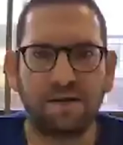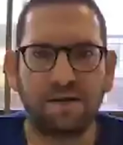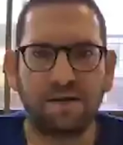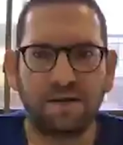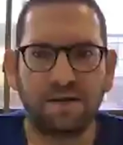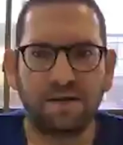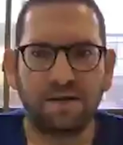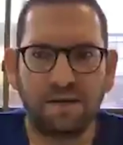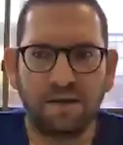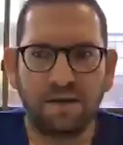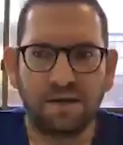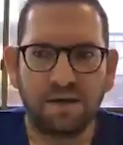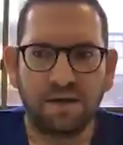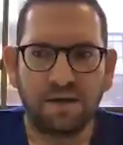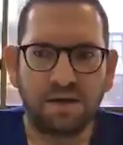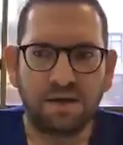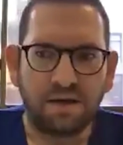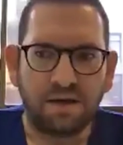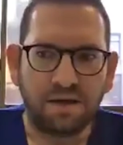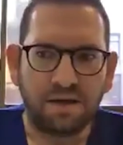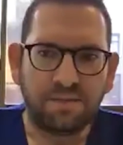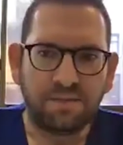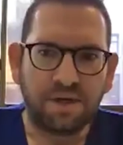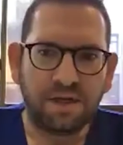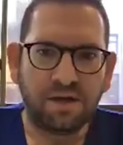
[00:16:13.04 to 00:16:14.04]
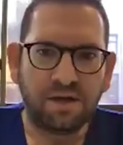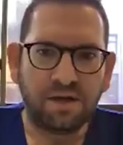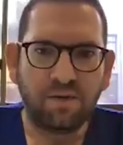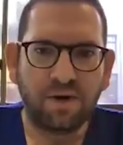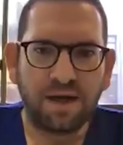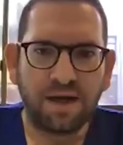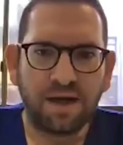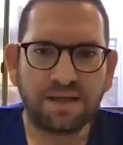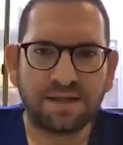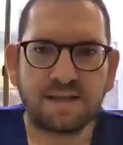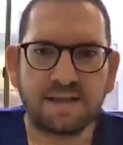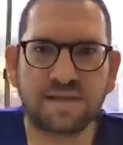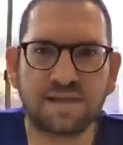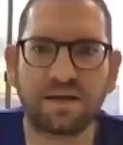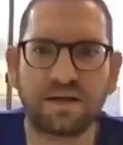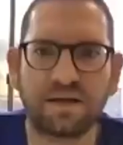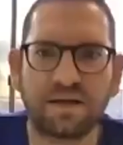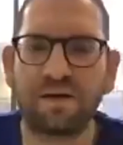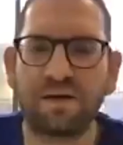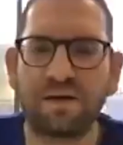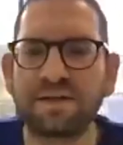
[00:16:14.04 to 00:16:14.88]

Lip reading: in many ways, there's a lot of